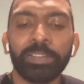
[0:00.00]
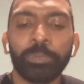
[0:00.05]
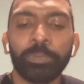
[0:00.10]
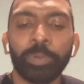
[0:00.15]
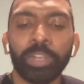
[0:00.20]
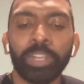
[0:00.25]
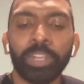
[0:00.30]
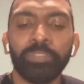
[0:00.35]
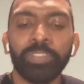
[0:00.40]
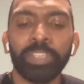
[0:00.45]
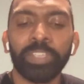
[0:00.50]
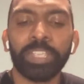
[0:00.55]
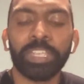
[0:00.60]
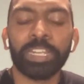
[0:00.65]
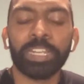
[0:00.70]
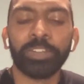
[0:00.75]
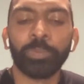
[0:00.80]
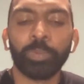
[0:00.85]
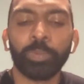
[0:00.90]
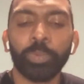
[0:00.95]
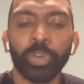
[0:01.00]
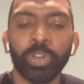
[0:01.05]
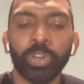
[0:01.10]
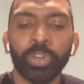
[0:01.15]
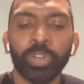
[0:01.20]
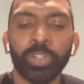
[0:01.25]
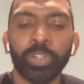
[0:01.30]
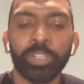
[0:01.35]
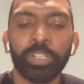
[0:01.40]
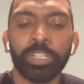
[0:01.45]
we're living in a
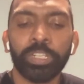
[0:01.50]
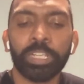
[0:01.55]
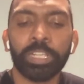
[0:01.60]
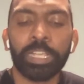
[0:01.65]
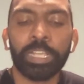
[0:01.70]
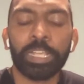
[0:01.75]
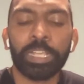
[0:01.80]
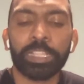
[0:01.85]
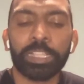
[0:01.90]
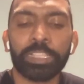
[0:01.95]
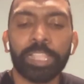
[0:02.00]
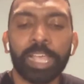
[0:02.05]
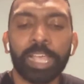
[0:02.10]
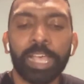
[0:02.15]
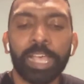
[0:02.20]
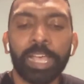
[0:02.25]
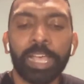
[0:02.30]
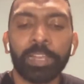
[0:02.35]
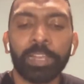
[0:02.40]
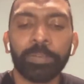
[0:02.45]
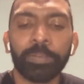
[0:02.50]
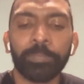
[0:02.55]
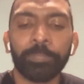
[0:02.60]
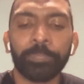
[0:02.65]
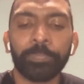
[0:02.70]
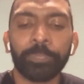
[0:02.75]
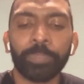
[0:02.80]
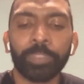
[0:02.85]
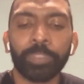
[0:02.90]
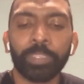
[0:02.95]
world that
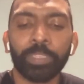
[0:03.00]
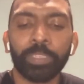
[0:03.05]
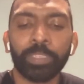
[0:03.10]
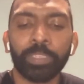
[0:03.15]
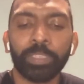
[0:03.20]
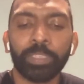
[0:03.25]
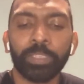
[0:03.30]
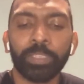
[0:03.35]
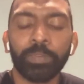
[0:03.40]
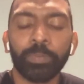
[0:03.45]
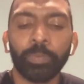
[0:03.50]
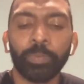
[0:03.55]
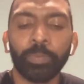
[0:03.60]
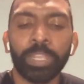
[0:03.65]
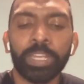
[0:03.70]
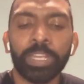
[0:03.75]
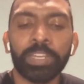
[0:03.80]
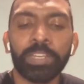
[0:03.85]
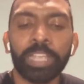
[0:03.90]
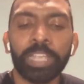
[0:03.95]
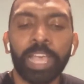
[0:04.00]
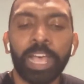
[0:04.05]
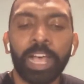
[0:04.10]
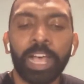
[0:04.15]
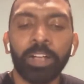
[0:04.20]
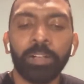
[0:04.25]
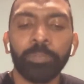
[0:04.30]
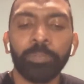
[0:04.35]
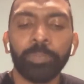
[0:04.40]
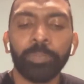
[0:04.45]
we need to
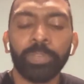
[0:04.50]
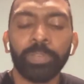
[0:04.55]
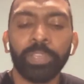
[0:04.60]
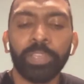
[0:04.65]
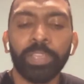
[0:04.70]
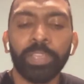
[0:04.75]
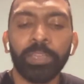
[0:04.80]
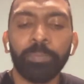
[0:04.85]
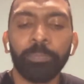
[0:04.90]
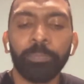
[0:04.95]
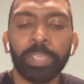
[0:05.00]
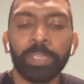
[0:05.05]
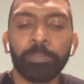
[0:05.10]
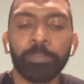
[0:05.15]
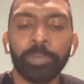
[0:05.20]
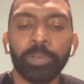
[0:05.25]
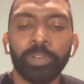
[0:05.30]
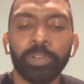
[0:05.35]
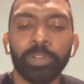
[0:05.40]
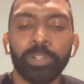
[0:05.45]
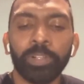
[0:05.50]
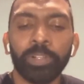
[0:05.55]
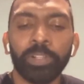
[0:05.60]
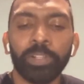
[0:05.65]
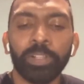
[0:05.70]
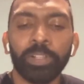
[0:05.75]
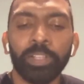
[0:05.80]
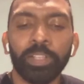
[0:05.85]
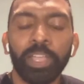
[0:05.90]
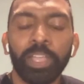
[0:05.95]
help people
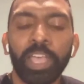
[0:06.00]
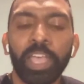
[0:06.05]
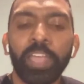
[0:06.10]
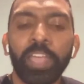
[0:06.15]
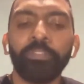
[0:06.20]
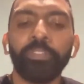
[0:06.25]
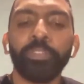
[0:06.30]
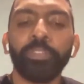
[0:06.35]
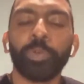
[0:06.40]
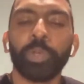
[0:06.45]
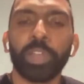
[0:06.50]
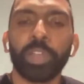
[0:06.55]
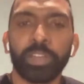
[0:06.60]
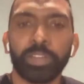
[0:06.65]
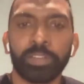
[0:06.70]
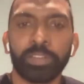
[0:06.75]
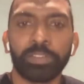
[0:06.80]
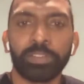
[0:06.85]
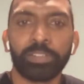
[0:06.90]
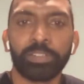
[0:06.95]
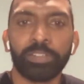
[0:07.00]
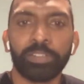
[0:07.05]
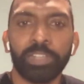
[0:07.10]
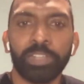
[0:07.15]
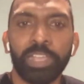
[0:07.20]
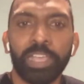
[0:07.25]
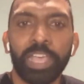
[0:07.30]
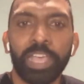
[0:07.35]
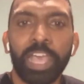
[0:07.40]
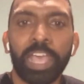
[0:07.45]
everywhere.
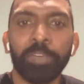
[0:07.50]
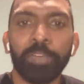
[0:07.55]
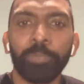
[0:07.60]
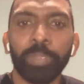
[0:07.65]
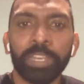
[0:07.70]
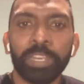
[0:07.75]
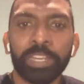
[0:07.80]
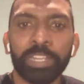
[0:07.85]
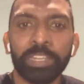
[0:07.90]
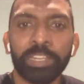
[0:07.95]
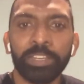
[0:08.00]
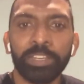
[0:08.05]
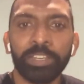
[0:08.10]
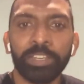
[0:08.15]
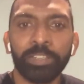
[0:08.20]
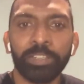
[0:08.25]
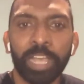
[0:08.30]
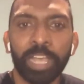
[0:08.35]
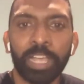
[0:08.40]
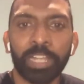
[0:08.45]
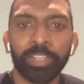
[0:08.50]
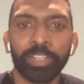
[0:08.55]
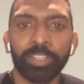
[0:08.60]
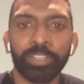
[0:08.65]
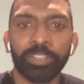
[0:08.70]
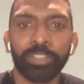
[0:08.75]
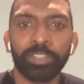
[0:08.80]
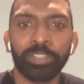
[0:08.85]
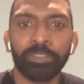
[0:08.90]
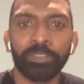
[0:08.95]
And we need to
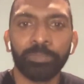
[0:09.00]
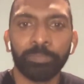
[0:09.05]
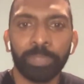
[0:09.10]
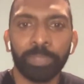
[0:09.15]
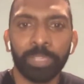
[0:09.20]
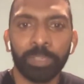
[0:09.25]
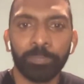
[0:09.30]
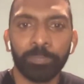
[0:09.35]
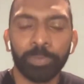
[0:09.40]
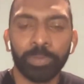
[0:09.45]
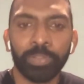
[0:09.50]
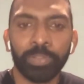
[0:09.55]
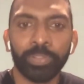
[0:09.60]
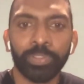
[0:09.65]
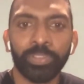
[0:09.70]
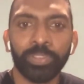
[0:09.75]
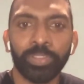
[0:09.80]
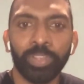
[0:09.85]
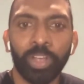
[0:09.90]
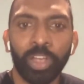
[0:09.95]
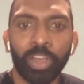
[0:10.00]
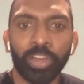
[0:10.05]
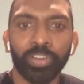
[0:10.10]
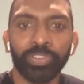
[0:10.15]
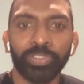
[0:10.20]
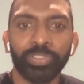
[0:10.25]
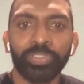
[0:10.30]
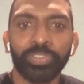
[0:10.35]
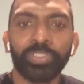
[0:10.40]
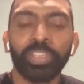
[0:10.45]
touch people's
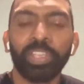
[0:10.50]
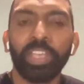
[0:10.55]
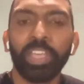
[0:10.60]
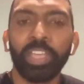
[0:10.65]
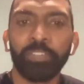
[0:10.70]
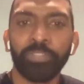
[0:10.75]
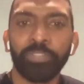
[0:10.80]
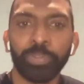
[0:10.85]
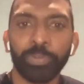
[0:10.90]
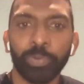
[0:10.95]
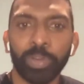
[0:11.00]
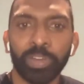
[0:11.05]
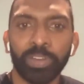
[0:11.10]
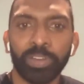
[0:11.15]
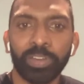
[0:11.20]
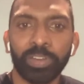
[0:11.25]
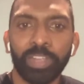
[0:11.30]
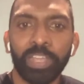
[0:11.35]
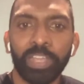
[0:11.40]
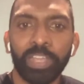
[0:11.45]
hearts everywhere.